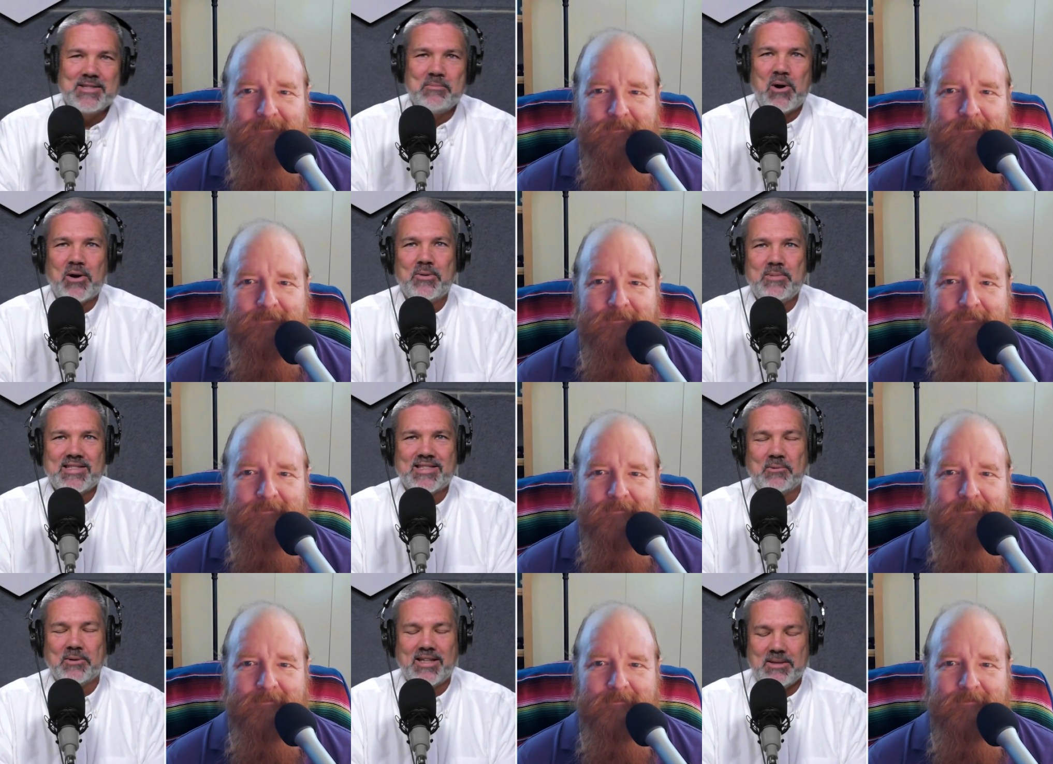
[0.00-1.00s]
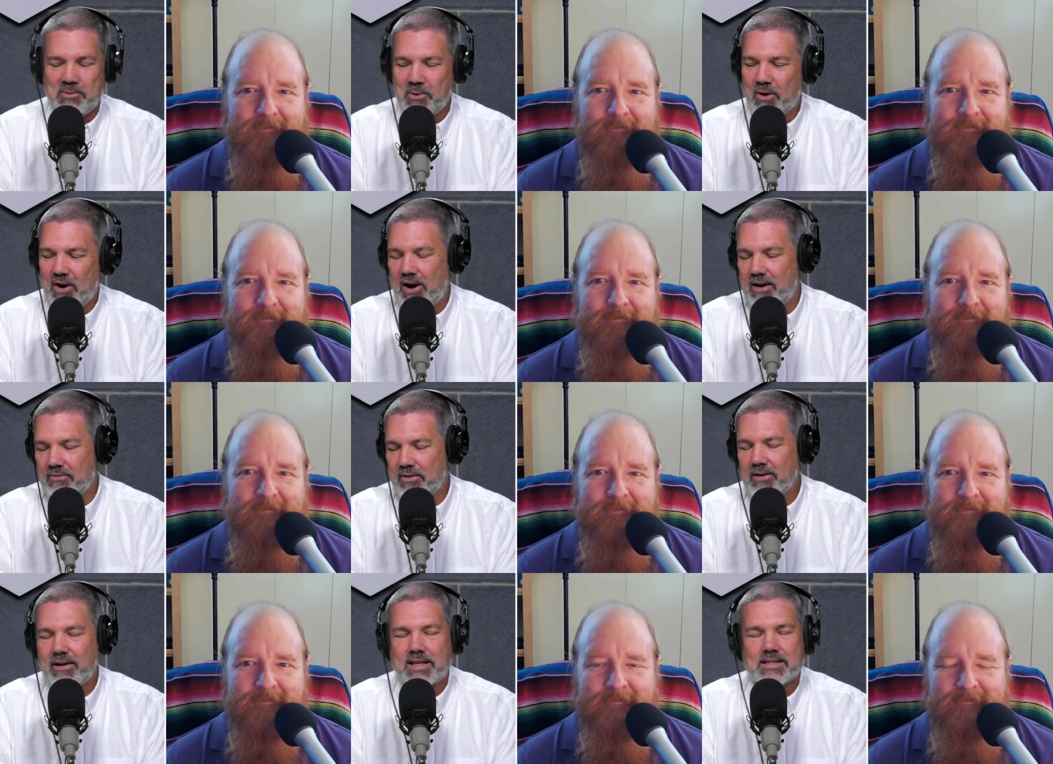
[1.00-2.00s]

Speaker 1: the mark of the beast that will keep you off. All right,